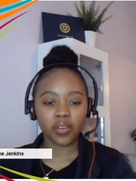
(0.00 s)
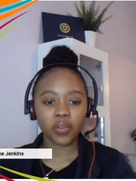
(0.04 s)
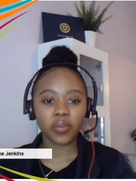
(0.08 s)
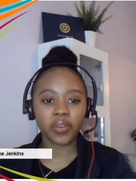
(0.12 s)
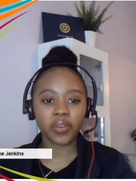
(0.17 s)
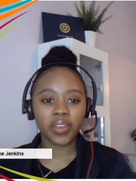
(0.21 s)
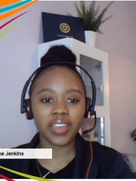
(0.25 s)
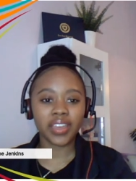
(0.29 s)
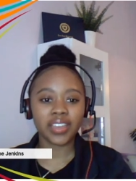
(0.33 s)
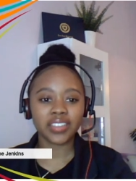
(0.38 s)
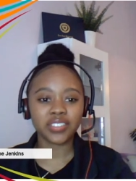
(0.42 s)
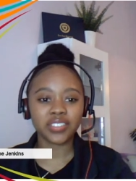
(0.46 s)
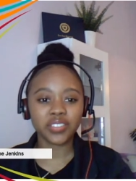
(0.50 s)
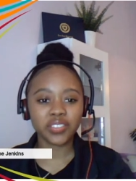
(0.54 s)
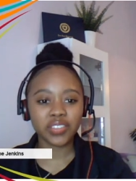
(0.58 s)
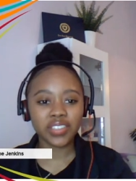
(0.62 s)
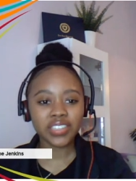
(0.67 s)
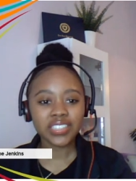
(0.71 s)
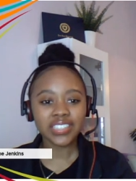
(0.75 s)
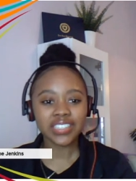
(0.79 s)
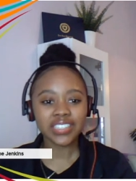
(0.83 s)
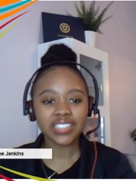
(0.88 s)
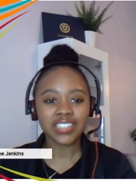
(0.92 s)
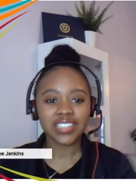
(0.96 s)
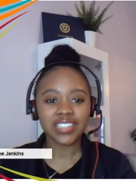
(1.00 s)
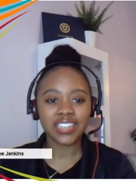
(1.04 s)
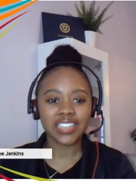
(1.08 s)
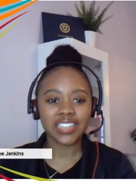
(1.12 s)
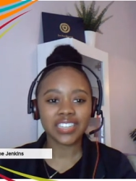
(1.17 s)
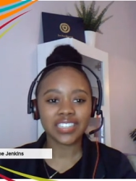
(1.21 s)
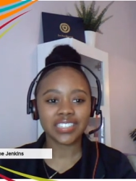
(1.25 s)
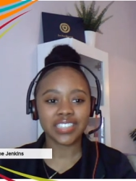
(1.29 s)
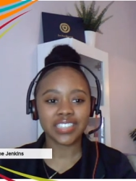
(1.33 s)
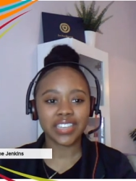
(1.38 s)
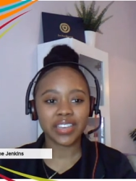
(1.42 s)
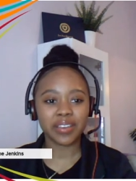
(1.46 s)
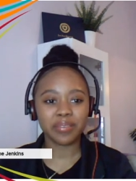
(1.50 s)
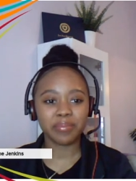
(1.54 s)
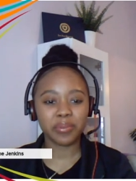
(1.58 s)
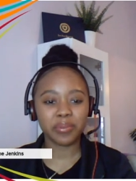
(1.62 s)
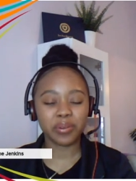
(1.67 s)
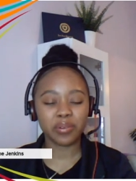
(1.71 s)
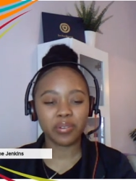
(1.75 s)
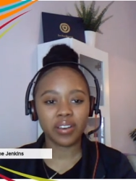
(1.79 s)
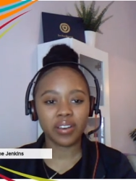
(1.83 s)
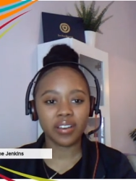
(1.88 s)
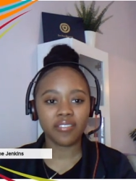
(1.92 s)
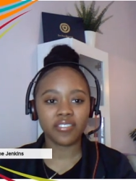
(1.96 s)
Okay, so this is an
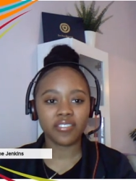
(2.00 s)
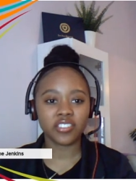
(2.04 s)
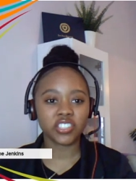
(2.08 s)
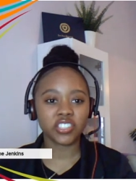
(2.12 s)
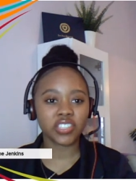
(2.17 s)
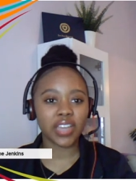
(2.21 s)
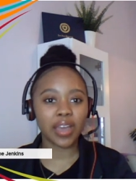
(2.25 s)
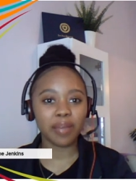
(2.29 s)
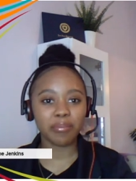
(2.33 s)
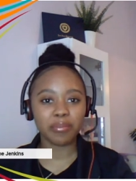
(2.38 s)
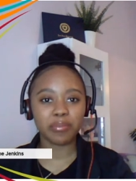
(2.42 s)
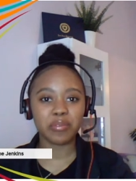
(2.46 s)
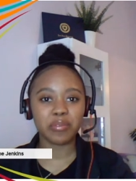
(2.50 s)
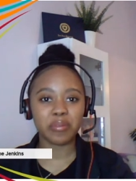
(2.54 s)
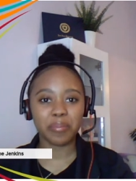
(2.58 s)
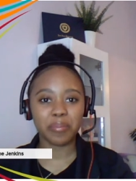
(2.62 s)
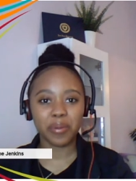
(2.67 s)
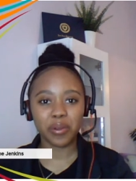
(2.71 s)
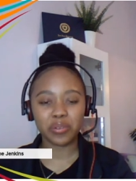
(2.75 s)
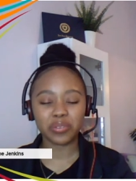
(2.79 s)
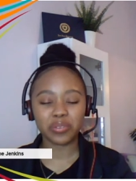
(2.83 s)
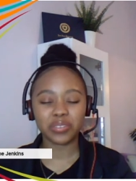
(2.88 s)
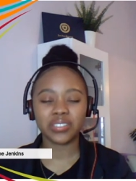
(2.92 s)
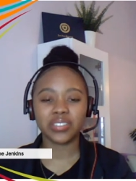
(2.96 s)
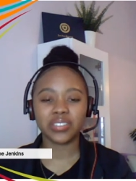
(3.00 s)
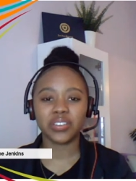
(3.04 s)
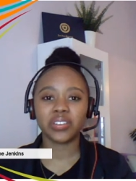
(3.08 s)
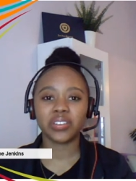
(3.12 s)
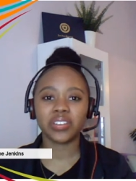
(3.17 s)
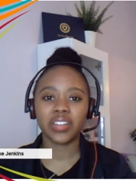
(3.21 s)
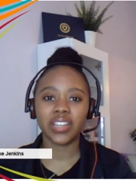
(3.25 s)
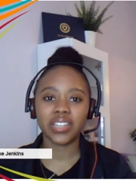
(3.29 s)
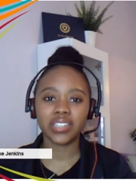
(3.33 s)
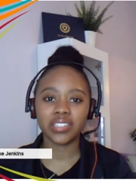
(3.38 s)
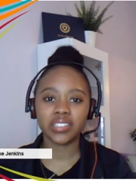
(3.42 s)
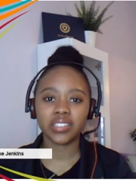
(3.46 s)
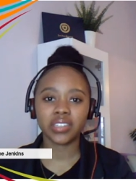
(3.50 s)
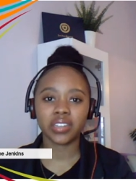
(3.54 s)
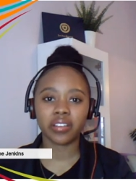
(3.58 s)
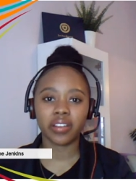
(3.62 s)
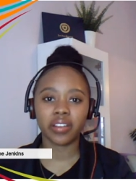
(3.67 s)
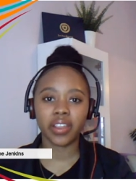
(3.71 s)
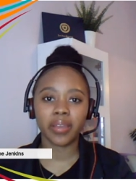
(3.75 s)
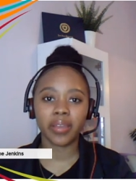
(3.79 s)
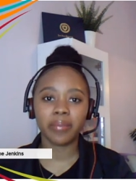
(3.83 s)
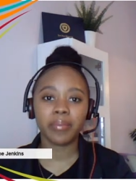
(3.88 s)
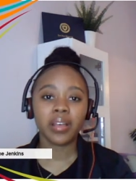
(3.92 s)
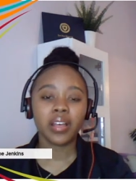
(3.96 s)
example of a shoppable post on
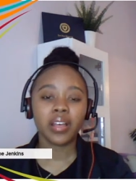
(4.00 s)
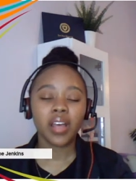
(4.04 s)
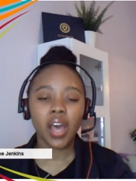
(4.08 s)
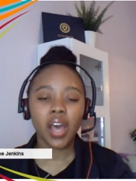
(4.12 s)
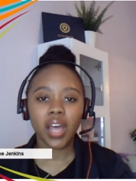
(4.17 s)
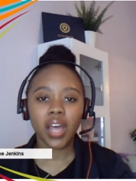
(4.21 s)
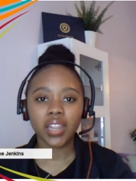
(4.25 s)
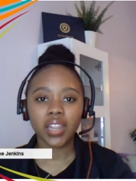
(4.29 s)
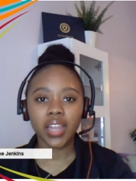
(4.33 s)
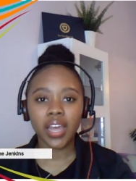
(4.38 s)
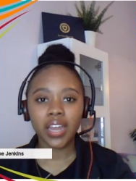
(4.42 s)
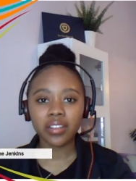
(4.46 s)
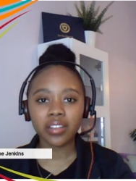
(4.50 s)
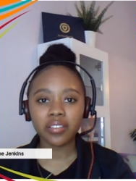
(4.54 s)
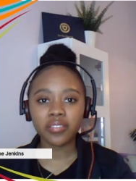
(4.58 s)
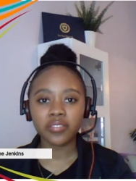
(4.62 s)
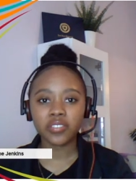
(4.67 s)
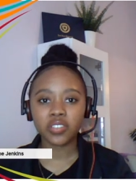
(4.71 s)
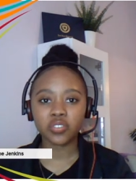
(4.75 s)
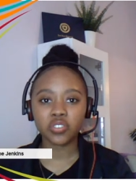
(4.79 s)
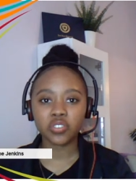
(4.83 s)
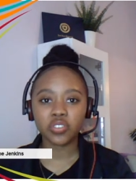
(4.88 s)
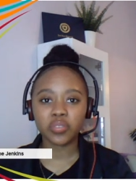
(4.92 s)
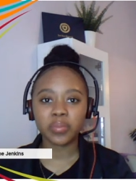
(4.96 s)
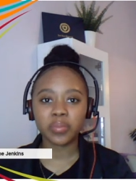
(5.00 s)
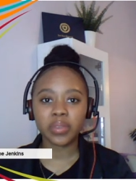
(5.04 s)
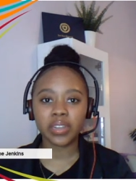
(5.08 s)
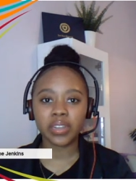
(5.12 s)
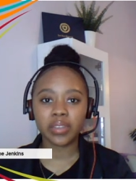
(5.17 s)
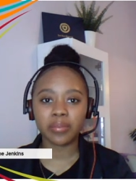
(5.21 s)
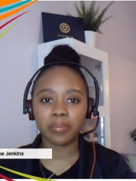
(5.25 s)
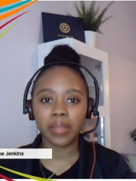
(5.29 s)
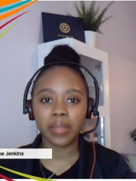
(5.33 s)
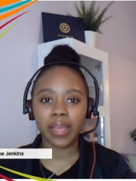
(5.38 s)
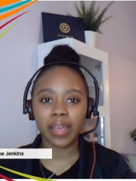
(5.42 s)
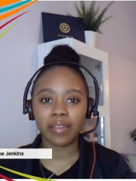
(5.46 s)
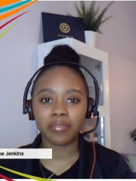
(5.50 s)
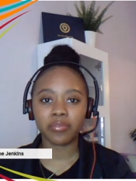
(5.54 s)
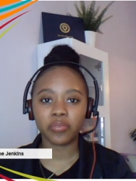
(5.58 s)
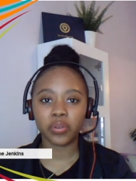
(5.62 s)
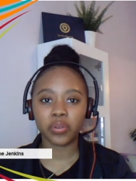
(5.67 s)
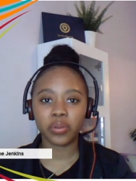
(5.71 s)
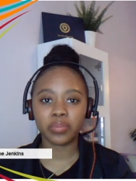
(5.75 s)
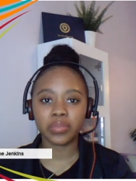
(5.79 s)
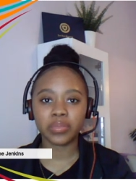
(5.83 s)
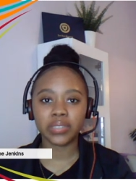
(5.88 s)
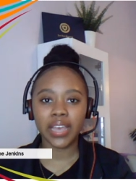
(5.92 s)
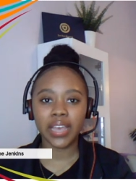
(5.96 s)
Instagram. A lot of social media
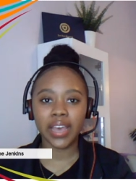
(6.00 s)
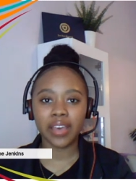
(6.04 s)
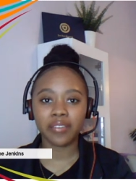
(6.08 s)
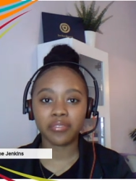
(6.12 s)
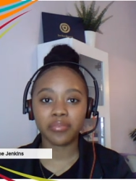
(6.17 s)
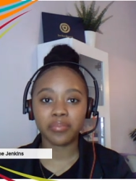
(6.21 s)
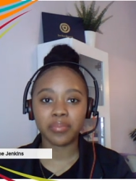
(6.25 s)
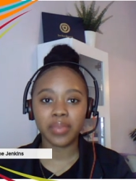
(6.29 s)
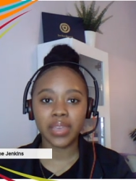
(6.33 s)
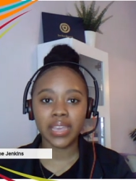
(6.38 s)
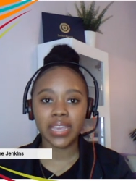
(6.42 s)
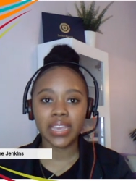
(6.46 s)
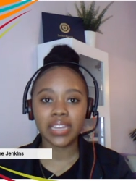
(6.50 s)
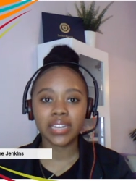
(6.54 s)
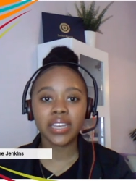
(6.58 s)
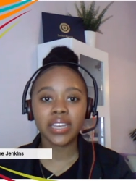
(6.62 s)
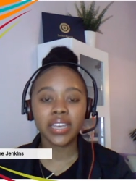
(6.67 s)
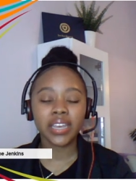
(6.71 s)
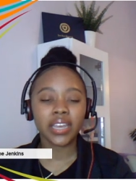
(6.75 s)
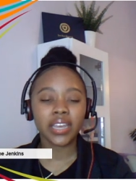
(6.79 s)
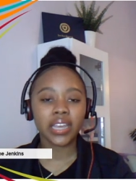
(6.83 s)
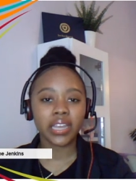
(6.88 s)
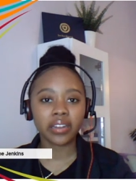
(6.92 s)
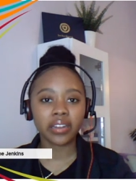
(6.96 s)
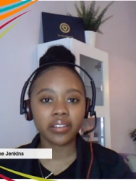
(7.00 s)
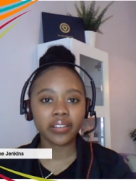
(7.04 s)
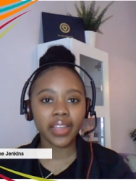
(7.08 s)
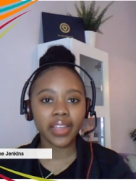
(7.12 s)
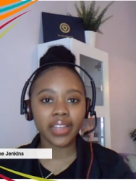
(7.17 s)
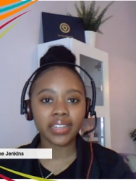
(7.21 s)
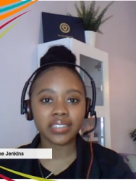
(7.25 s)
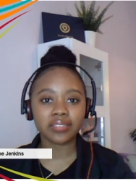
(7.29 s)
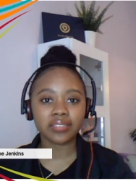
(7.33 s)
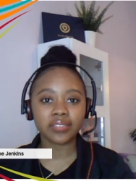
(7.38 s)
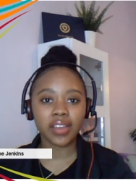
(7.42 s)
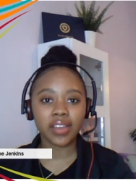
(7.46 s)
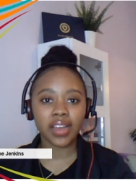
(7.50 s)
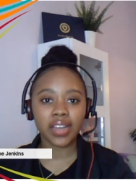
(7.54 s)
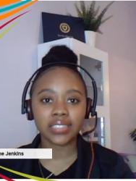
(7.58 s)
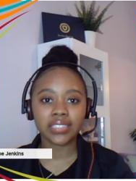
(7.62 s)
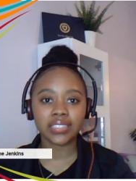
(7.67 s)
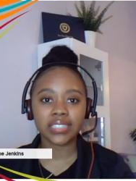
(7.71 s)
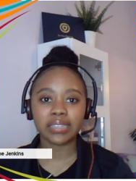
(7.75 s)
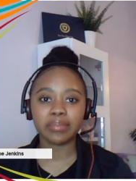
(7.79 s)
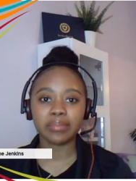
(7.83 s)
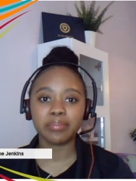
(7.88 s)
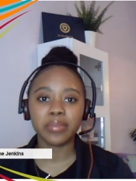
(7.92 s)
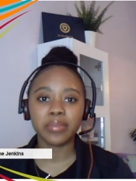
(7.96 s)
platforms have made interactive
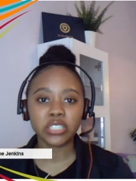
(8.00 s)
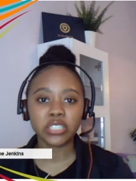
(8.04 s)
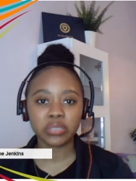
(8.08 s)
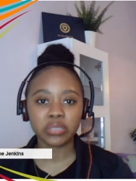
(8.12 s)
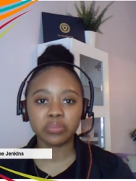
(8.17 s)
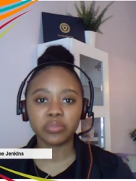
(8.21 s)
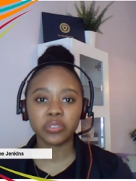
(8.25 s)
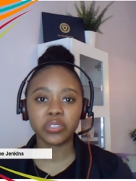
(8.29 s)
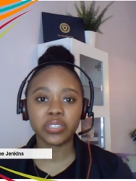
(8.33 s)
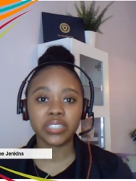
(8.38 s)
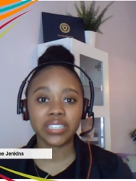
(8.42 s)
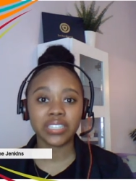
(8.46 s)
content much more